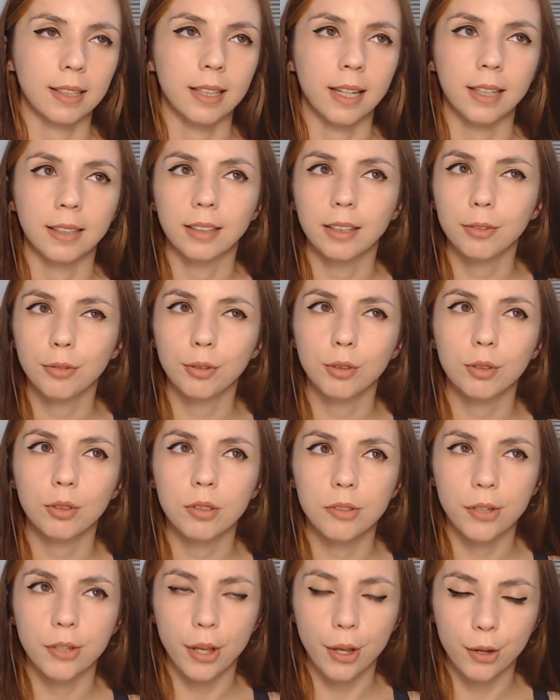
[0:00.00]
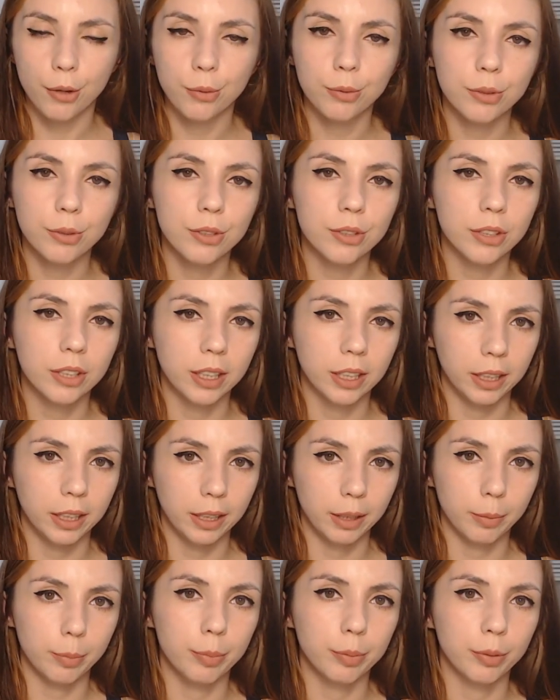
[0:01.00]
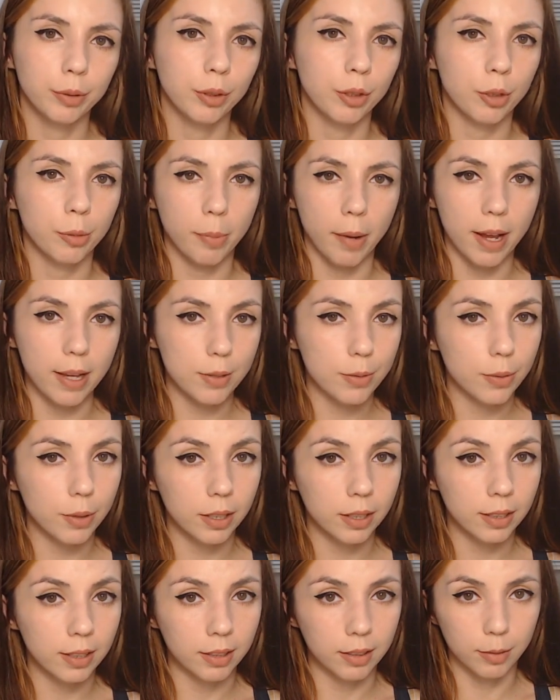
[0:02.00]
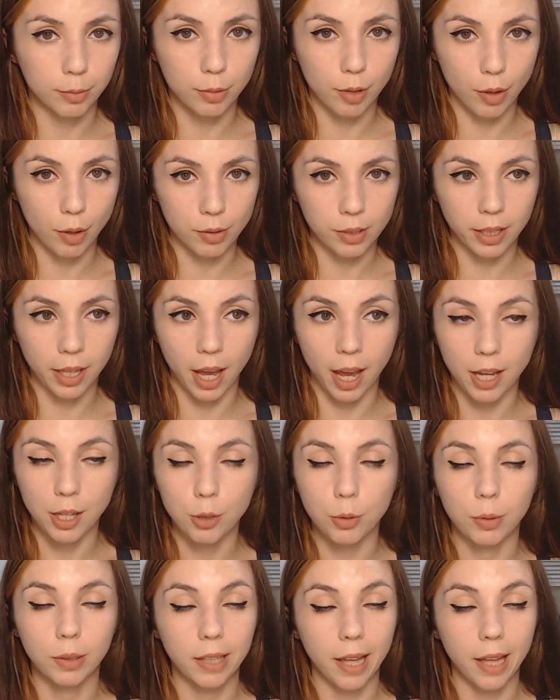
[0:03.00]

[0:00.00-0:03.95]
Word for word: And if you don't keep your password in the browse cache,